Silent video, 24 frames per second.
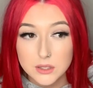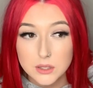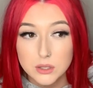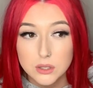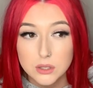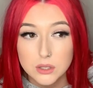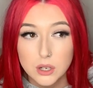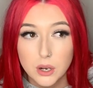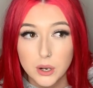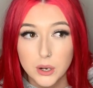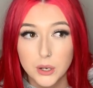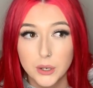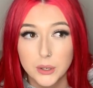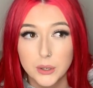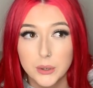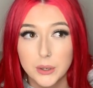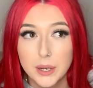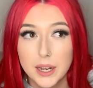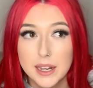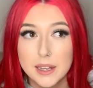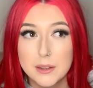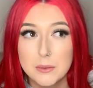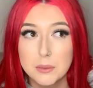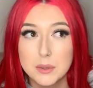So
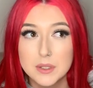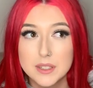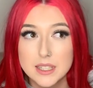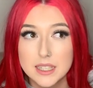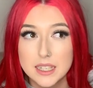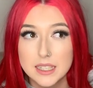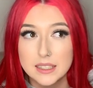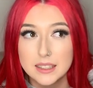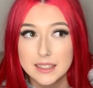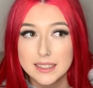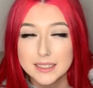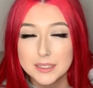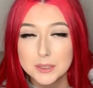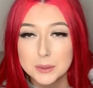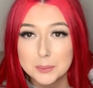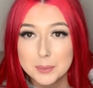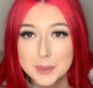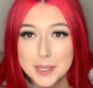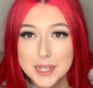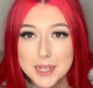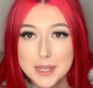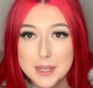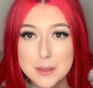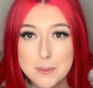it was a little
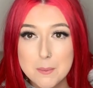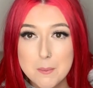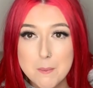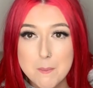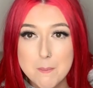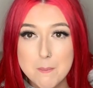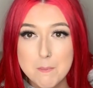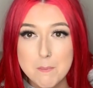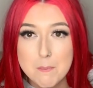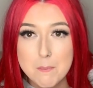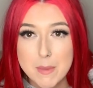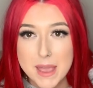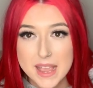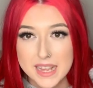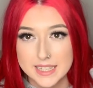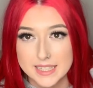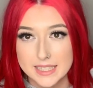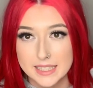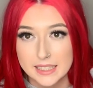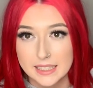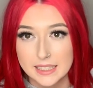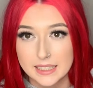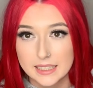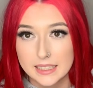bit
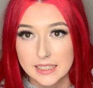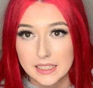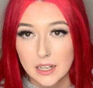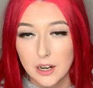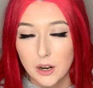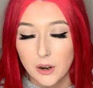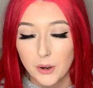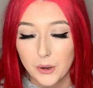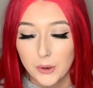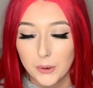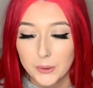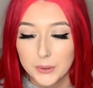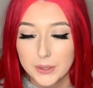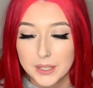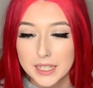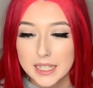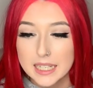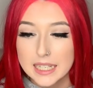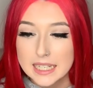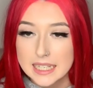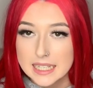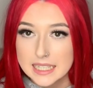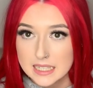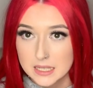messy on
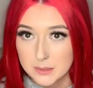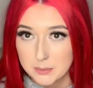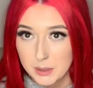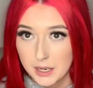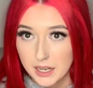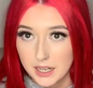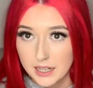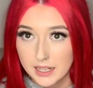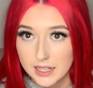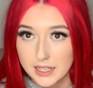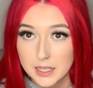his part.